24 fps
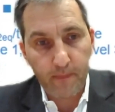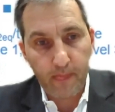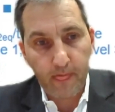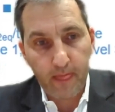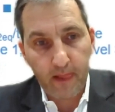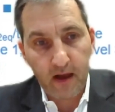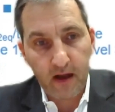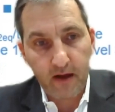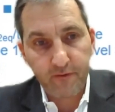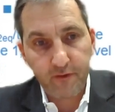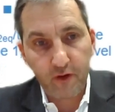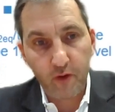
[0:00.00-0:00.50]

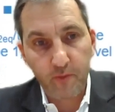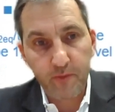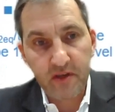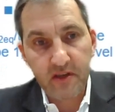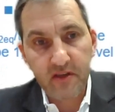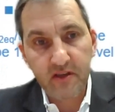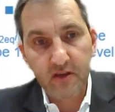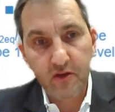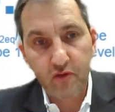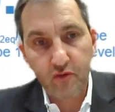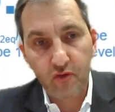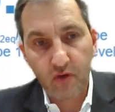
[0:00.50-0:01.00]
have
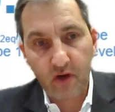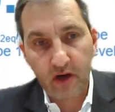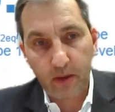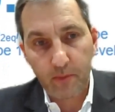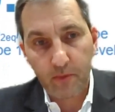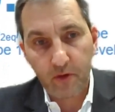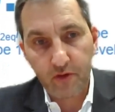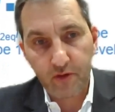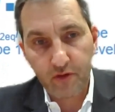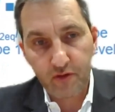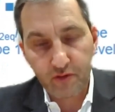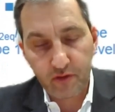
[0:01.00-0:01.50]
committed to
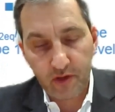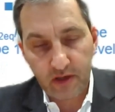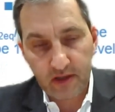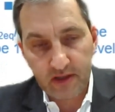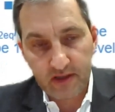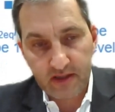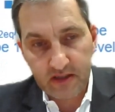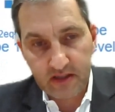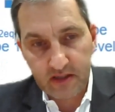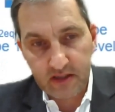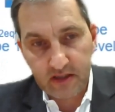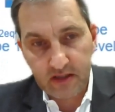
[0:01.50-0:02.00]
carbon
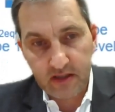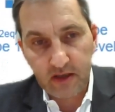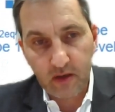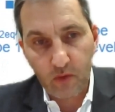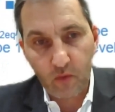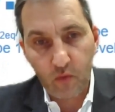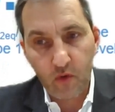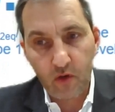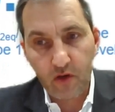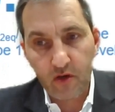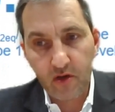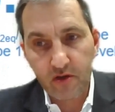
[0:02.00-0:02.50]
neutrality. That
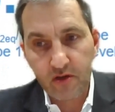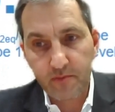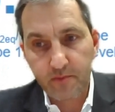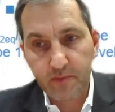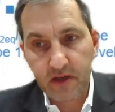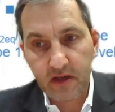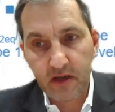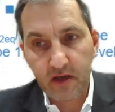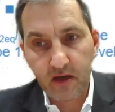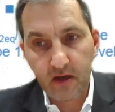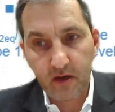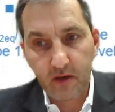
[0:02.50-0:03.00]
was
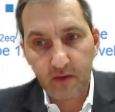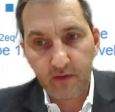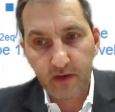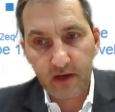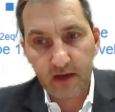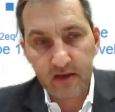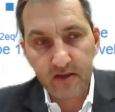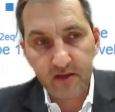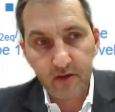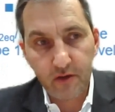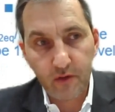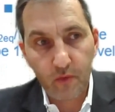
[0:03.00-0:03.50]
beginning of
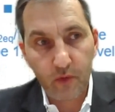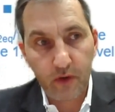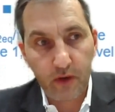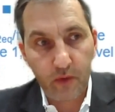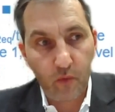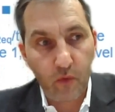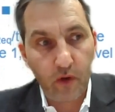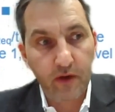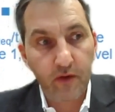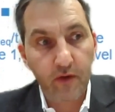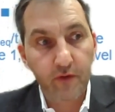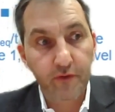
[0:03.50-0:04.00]
last year. We're
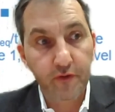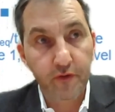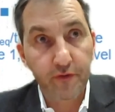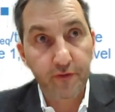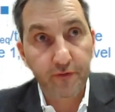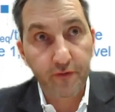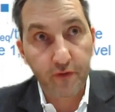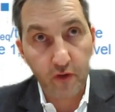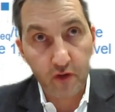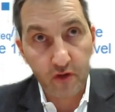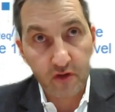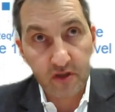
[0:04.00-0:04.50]
one of the
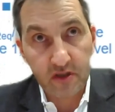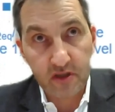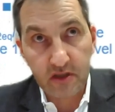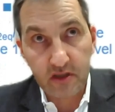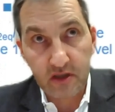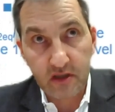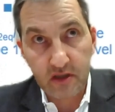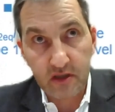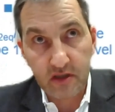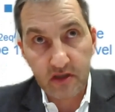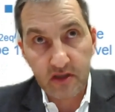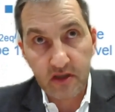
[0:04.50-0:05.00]
first
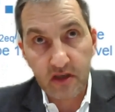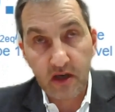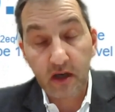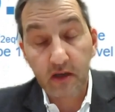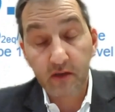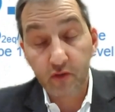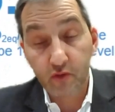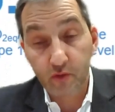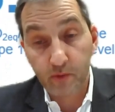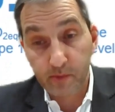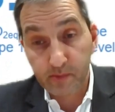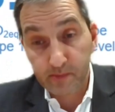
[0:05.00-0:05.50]
in the
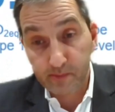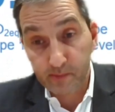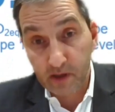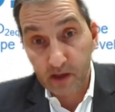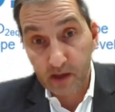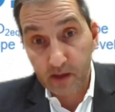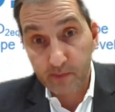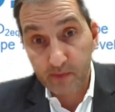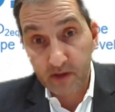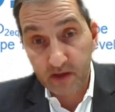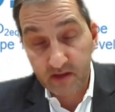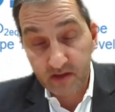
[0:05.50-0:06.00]

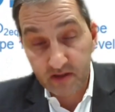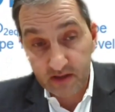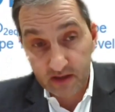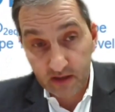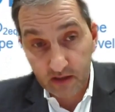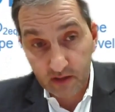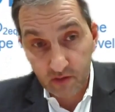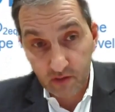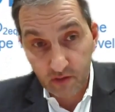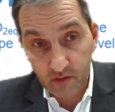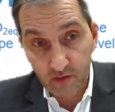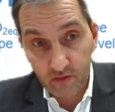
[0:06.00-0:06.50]
hard-to-abate
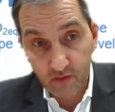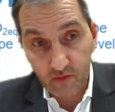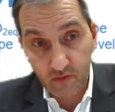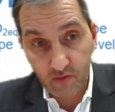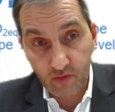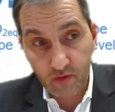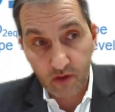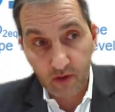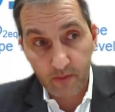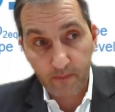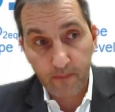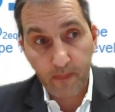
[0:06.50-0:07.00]
sector
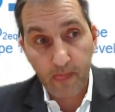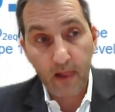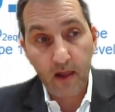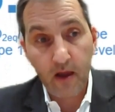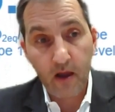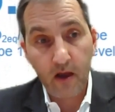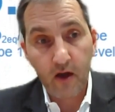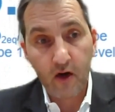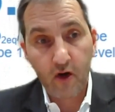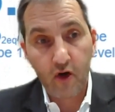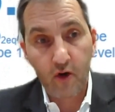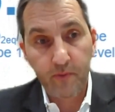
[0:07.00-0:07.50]
to
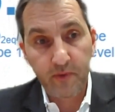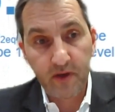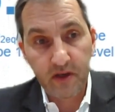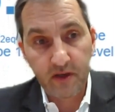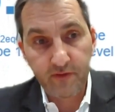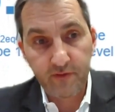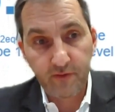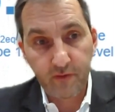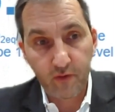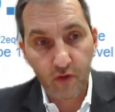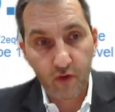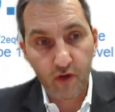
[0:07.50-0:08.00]
commit
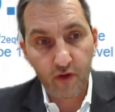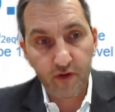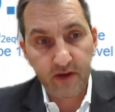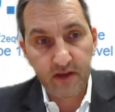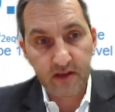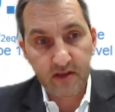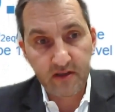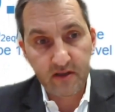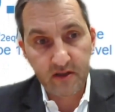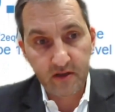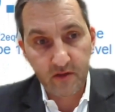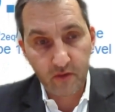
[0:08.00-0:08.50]
for a
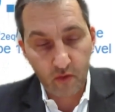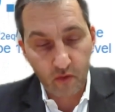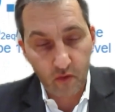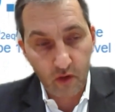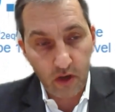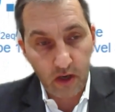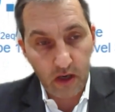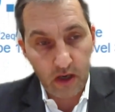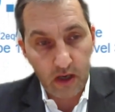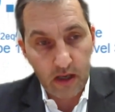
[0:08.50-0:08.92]
net zero,